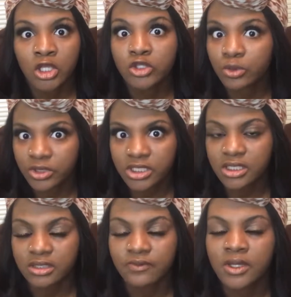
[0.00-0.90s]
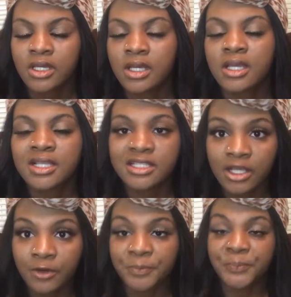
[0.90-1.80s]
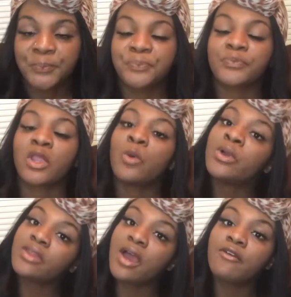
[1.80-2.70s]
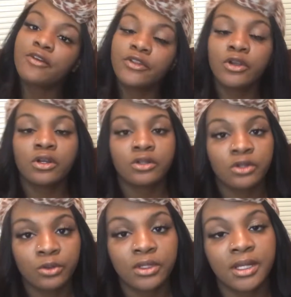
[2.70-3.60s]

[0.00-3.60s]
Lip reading: to achieve. So without further ado,